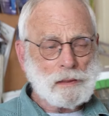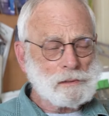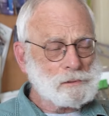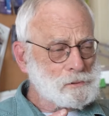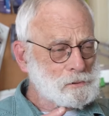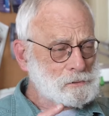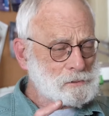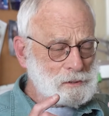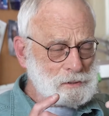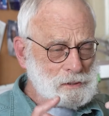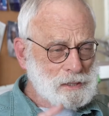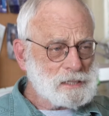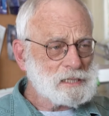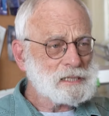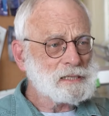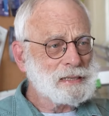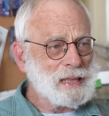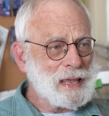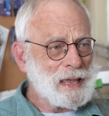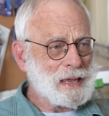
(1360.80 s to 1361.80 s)
So to
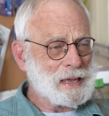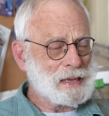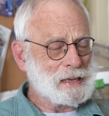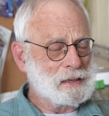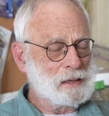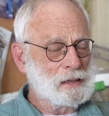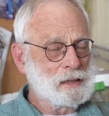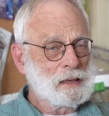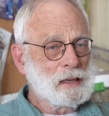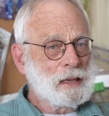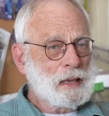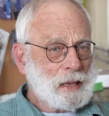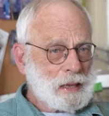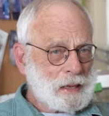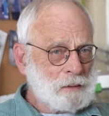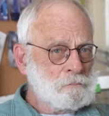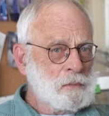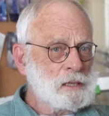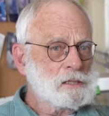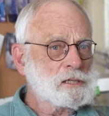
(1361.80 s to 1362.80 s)
this day,
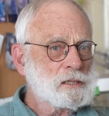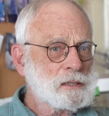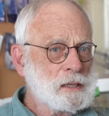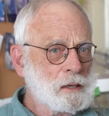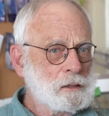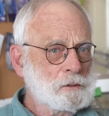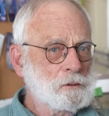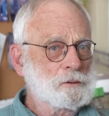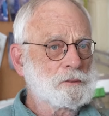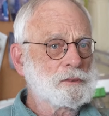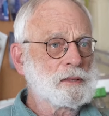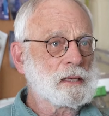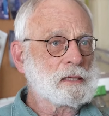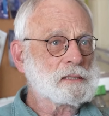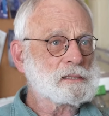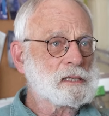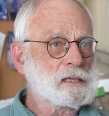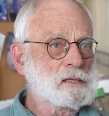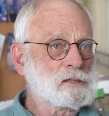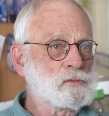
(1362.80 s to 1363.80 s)
and Mitch Taylor
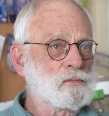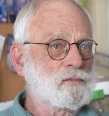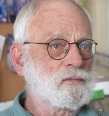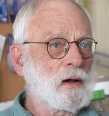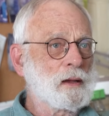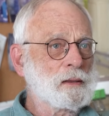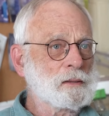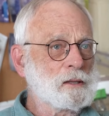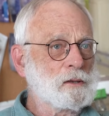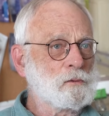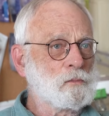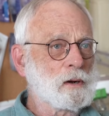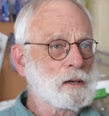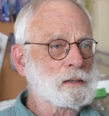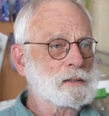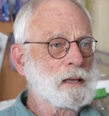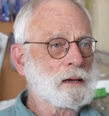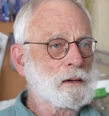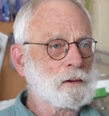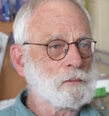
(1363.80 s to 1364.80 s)
thinks he's finally
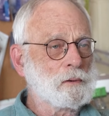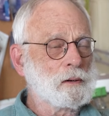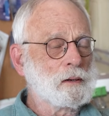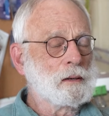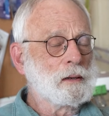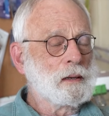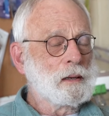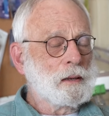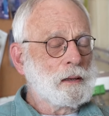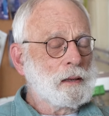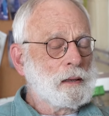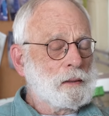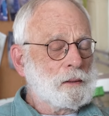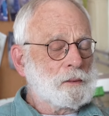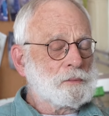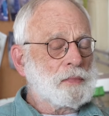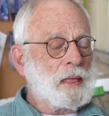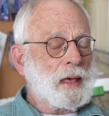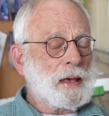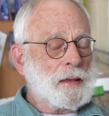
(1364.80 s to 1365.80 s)
worked out
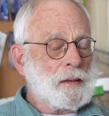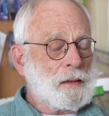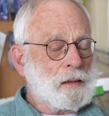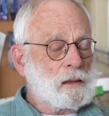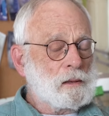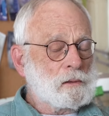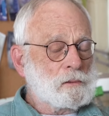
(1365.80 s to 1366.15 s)
that